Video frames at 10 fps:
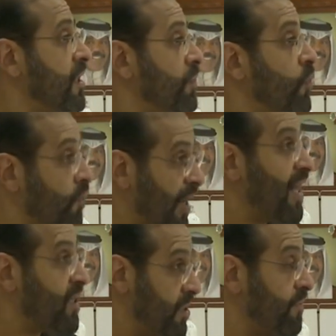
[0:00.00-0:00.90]
poor health
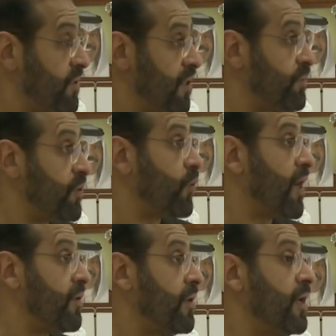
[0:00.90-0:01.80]
services, but rather